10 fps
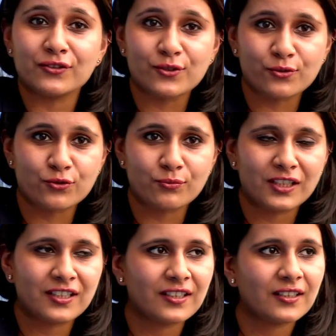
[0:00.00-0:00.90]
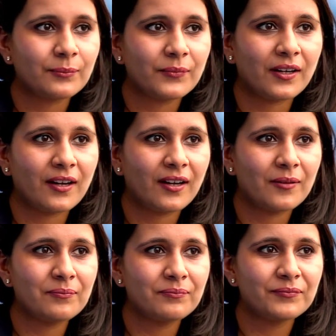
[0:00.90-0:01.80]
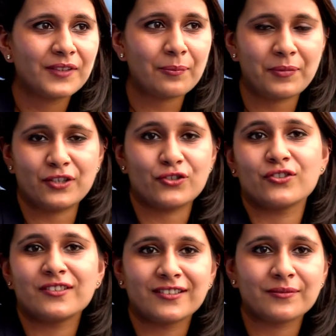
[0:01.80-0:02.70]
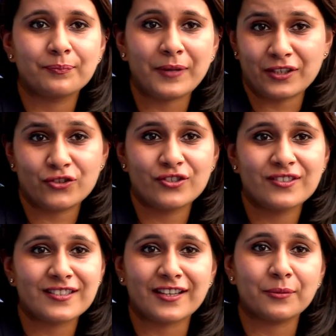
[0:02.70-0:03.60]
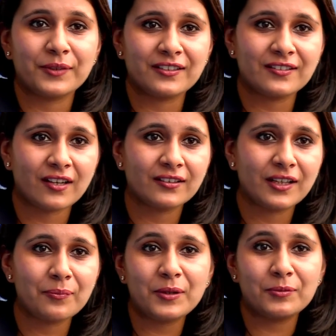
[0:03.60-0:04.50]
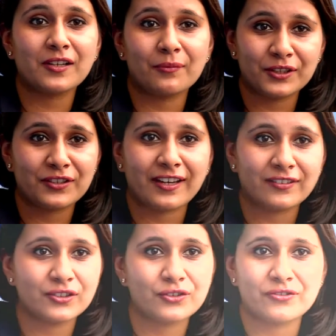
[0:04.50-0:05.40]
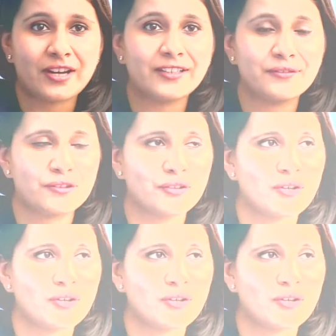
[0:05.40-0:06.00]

on social media. Uh, there are petitions that are being done. There are people coming together to rally for a